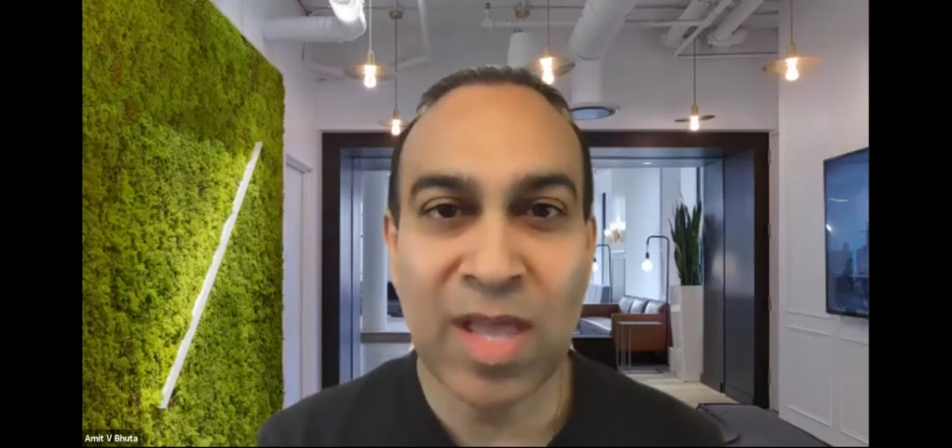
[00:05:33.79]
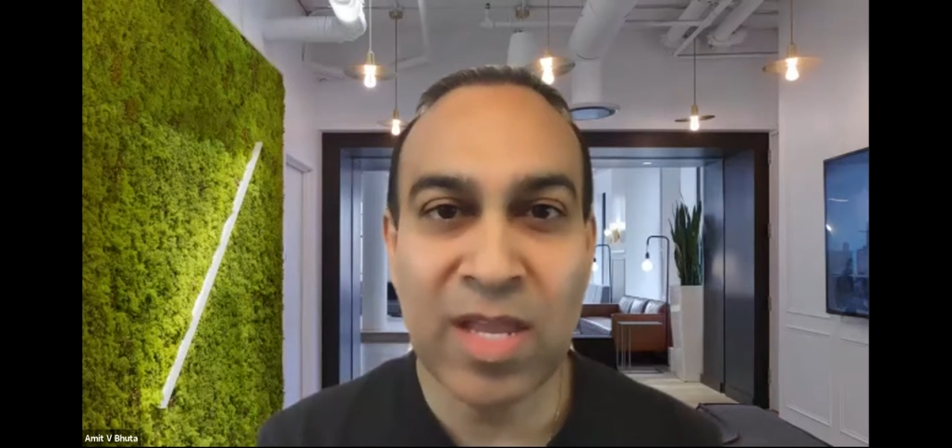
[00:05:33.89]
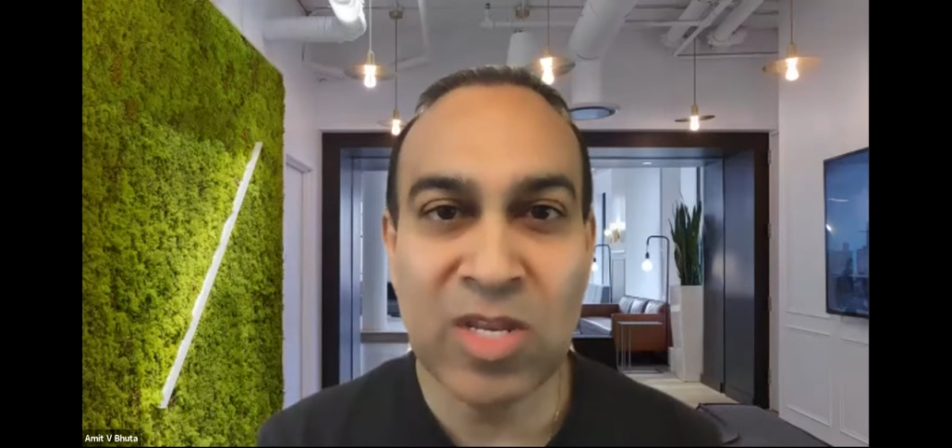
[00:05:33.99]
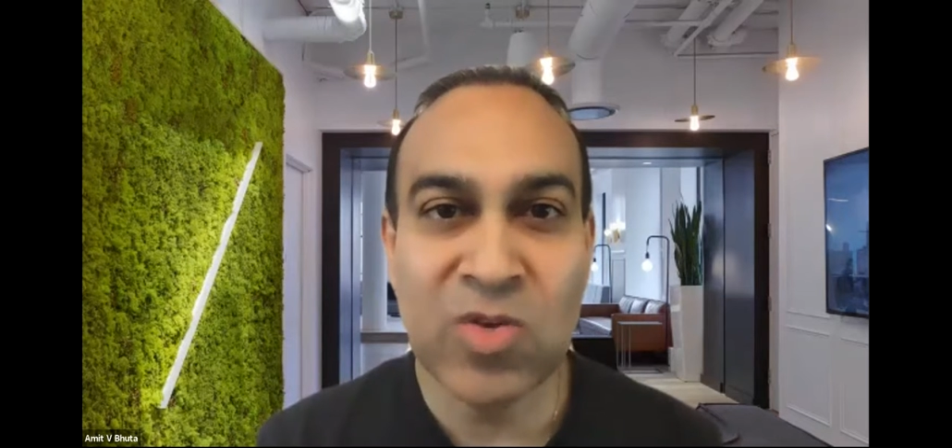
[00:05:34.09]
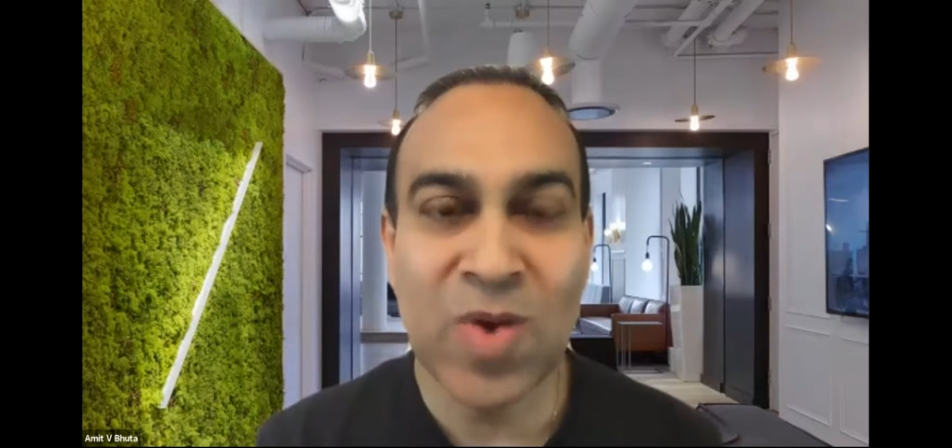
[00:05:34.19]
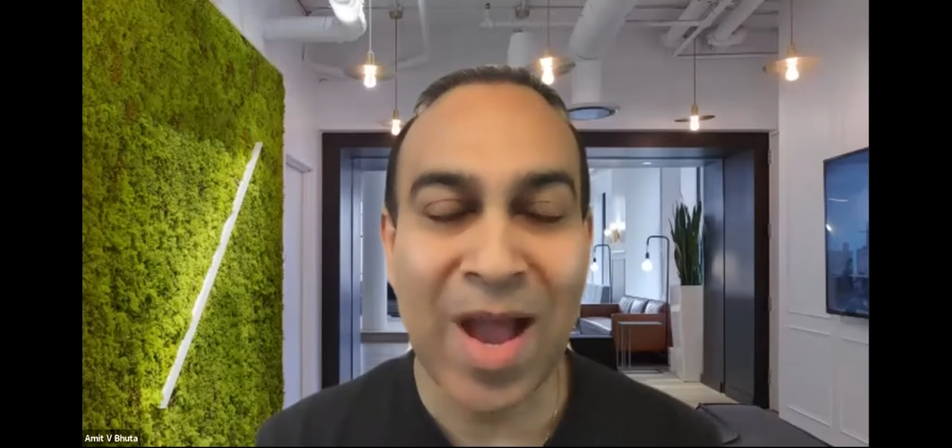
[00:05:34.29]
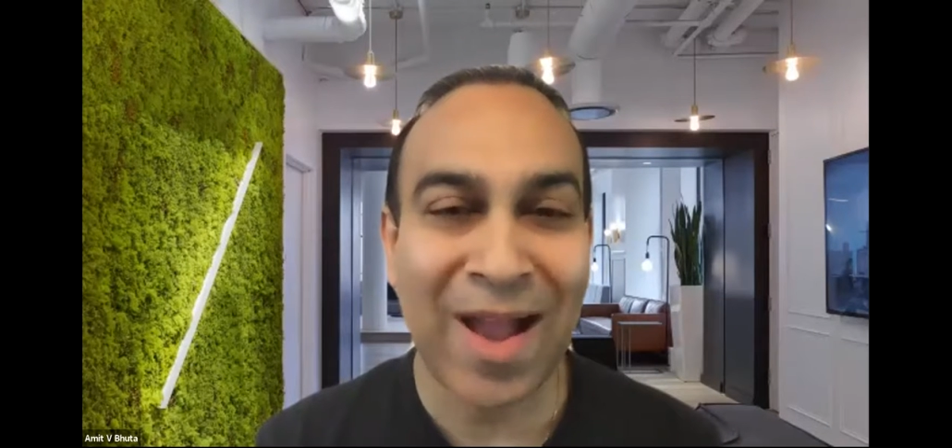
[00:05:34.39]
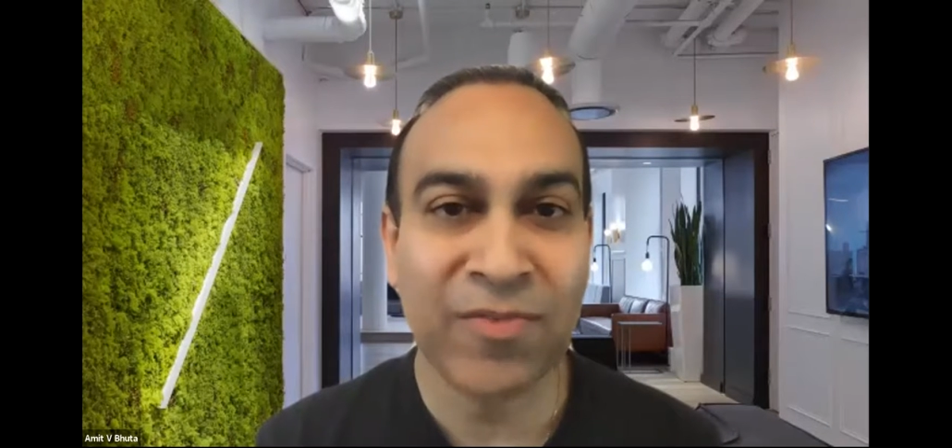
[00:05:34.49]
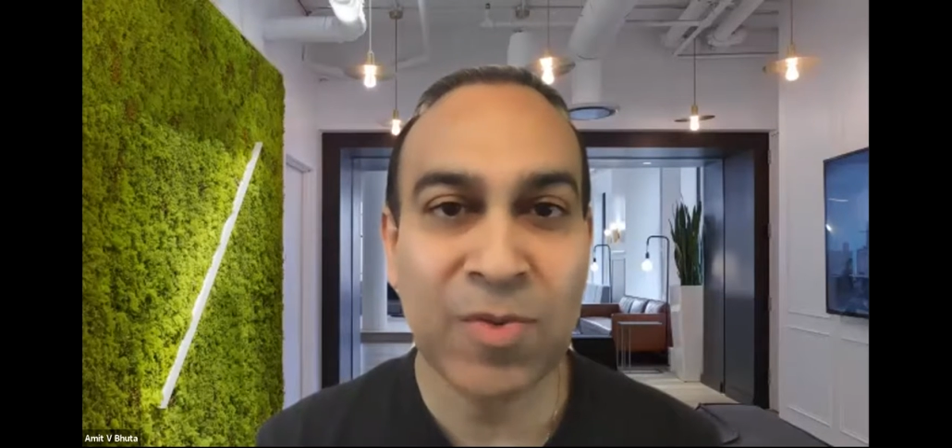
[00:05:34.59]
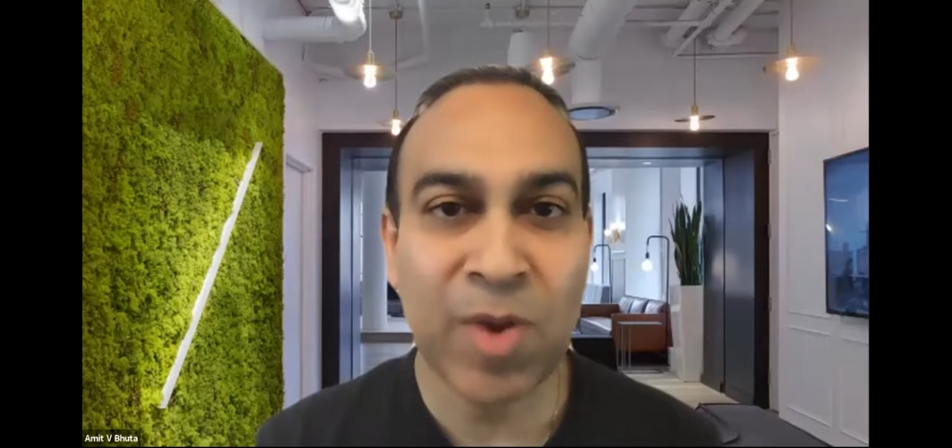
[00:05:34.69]
that you
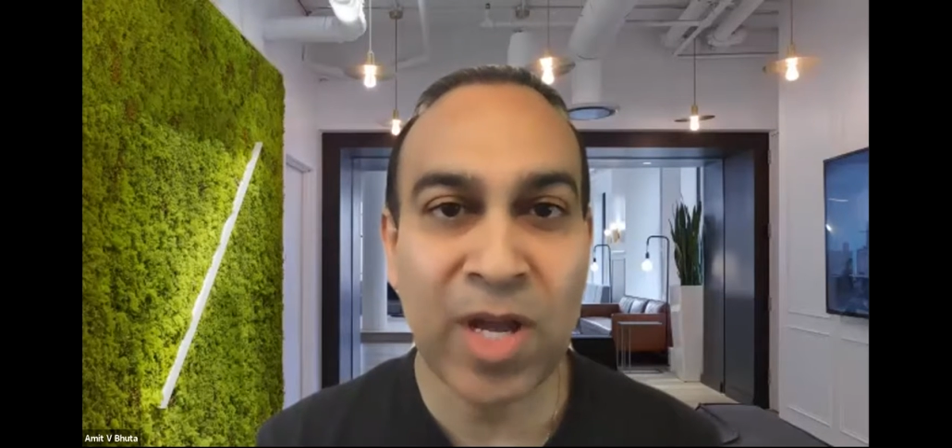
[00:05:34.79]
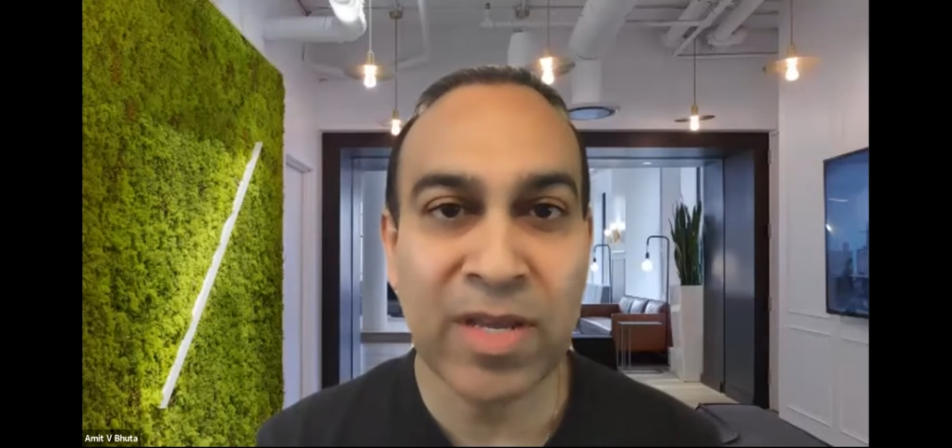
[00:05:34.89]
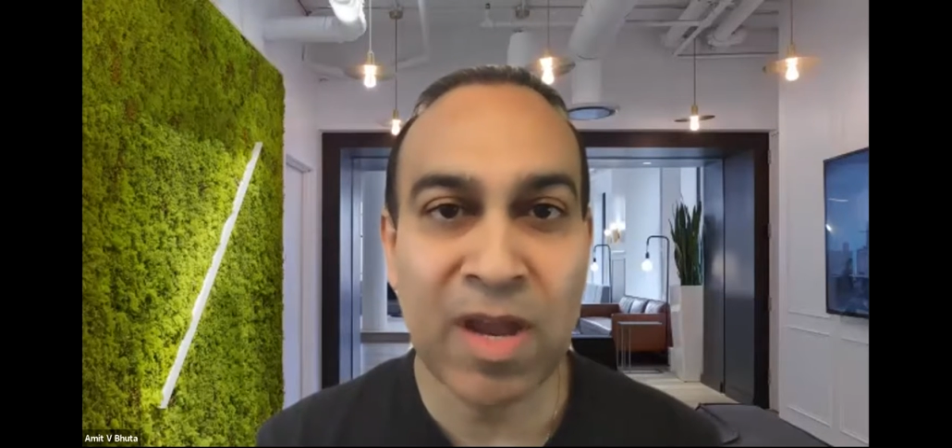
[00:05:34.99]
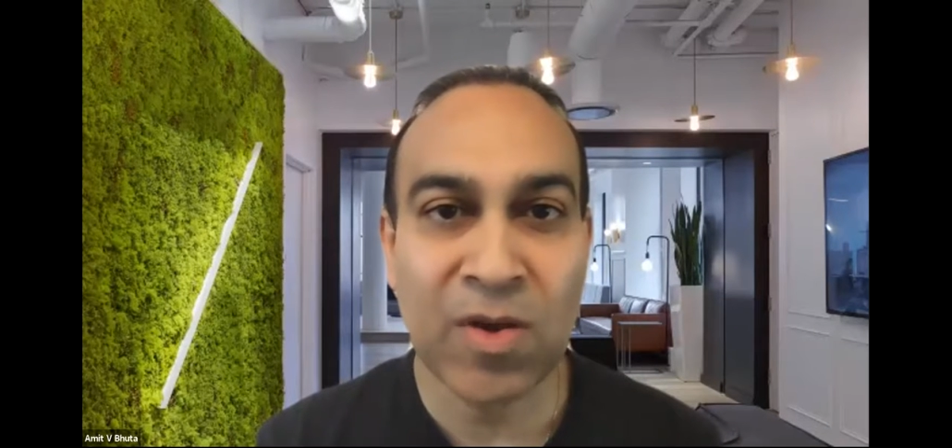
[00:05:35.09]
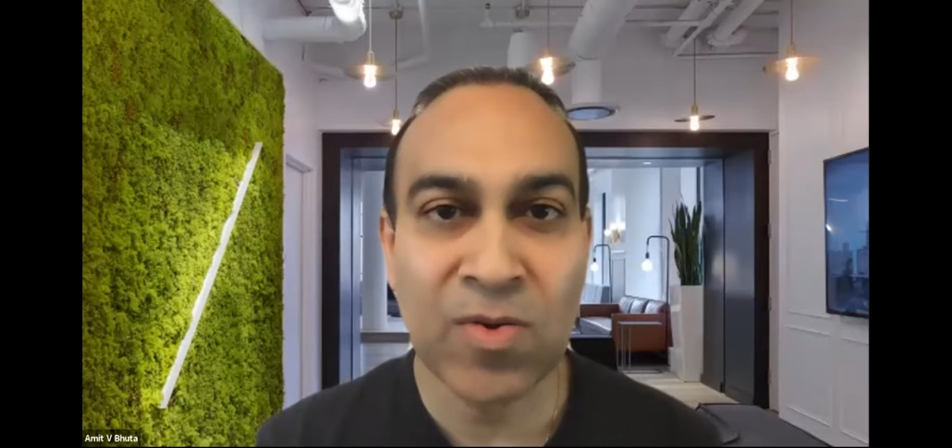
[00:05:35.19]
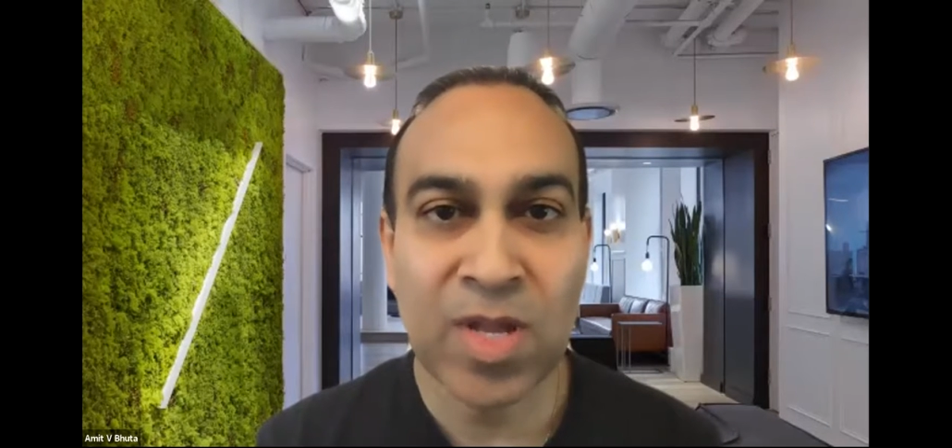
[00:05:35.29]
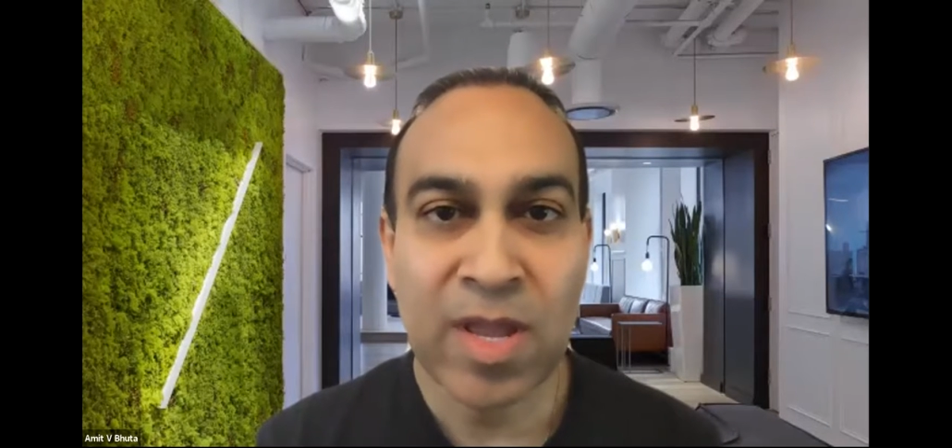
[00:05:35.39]
have to buy now.